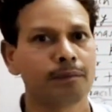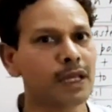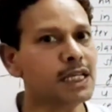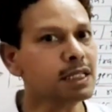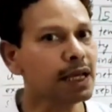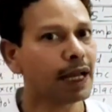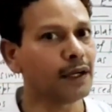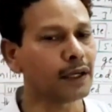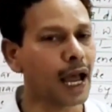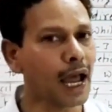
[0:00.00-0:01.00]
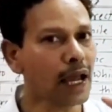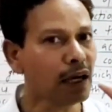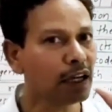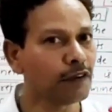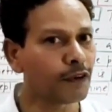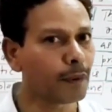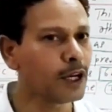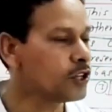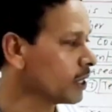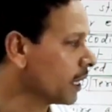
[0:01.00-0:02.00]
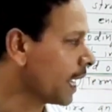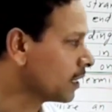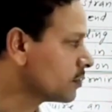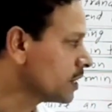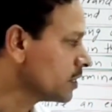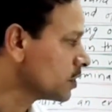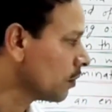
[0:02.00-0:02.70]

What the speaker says: Means entire information exists